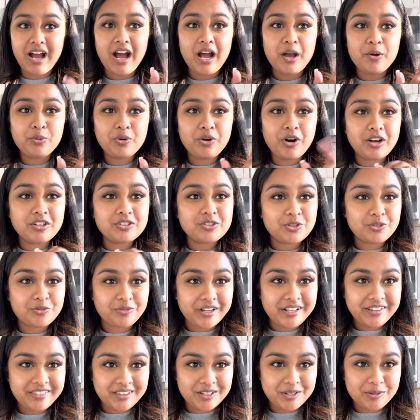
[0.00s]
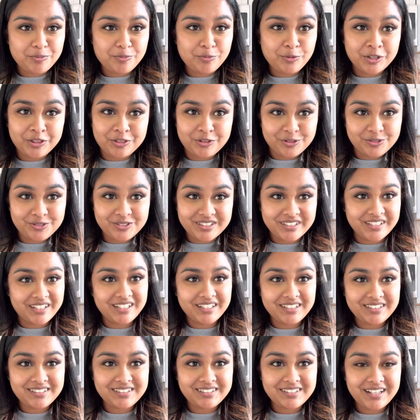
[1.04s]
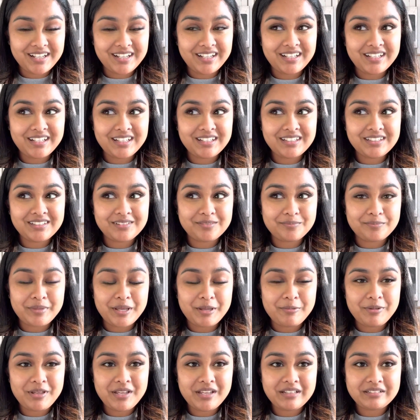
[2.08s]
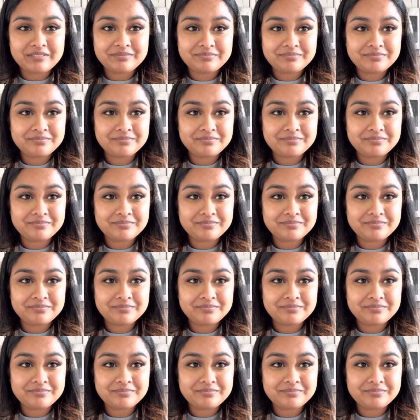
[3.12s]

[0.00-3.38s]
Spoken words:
I will also rate them 1 through 6, and maybe